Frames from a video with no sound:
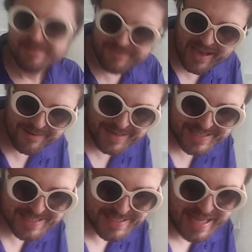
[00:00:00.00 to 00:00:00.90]
very
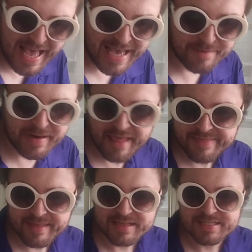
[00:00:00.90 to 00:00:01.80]
sad, but I
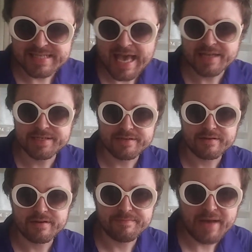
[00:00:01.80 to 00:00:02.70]
think tender,